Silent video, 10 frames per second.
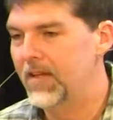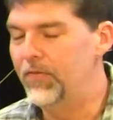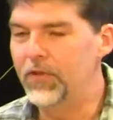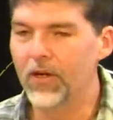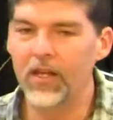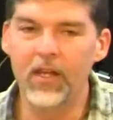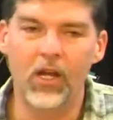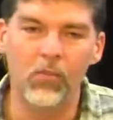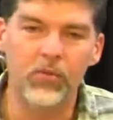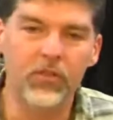If you're in
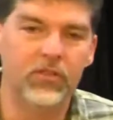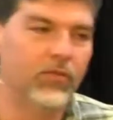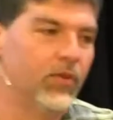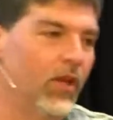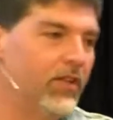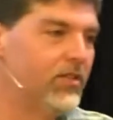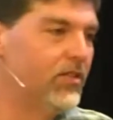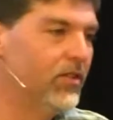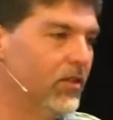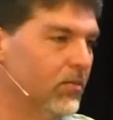an abusive
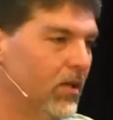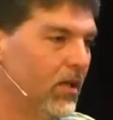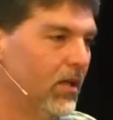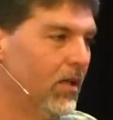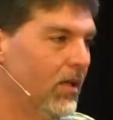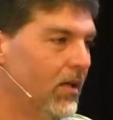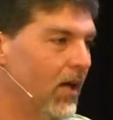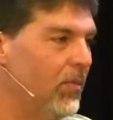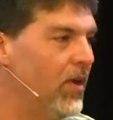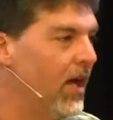relationship,
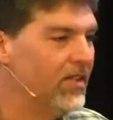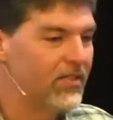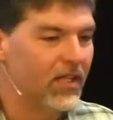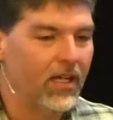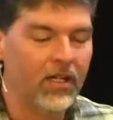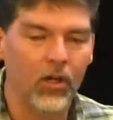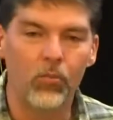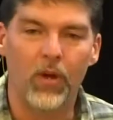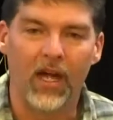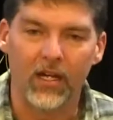I'm not saying
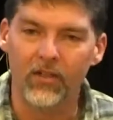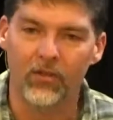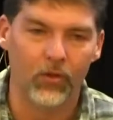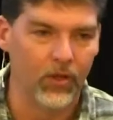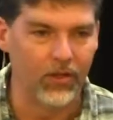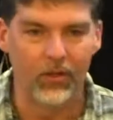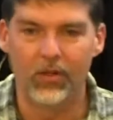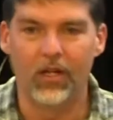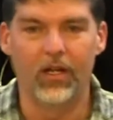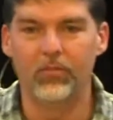go back into it,
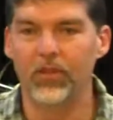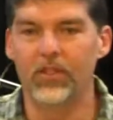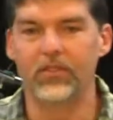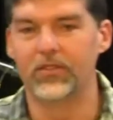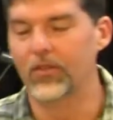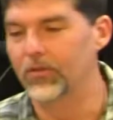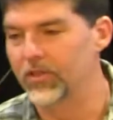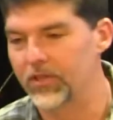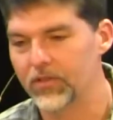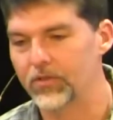okay? Please don't
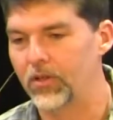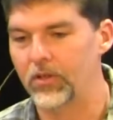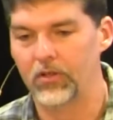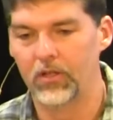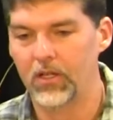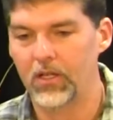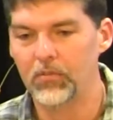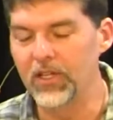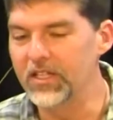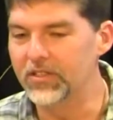take this wrong.
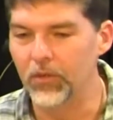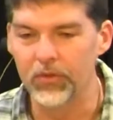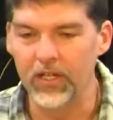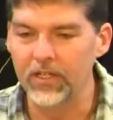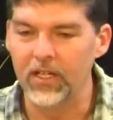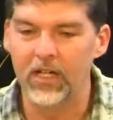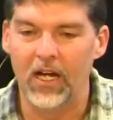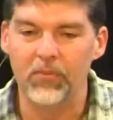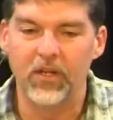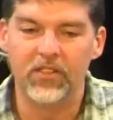Please don't think that
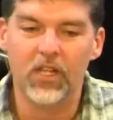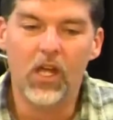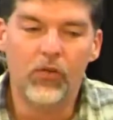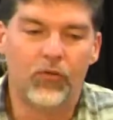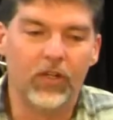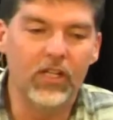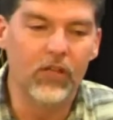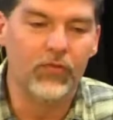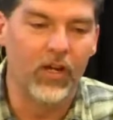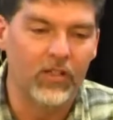God means
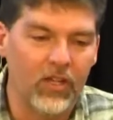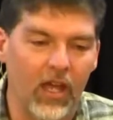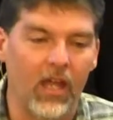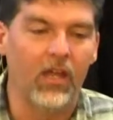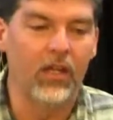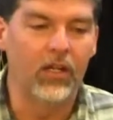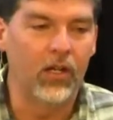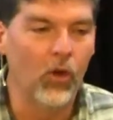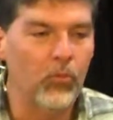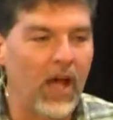forgive their debt and then
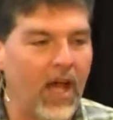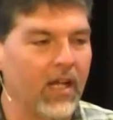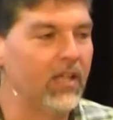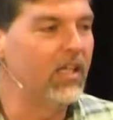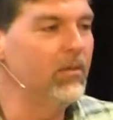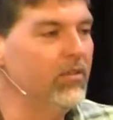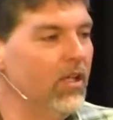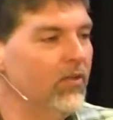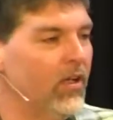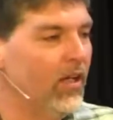go back and keep
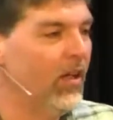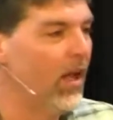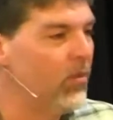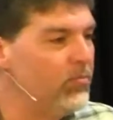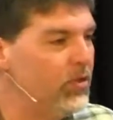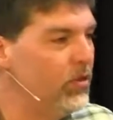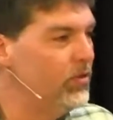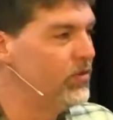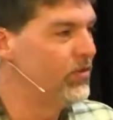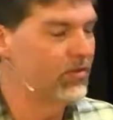living in that abuse.